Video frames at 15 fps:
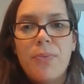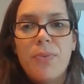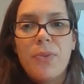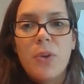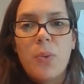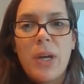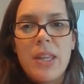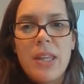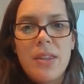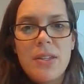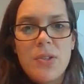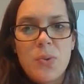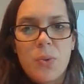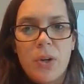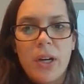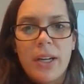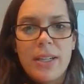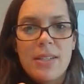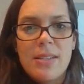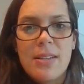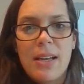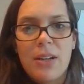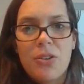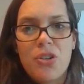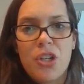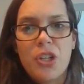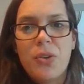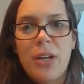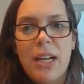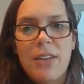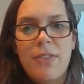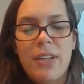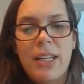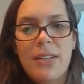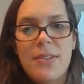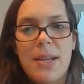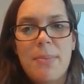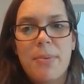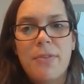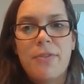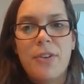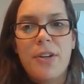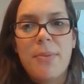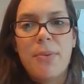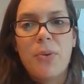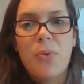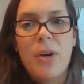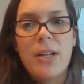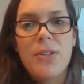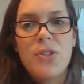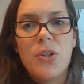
the way that this works, I'll show you kind of an example for number 1.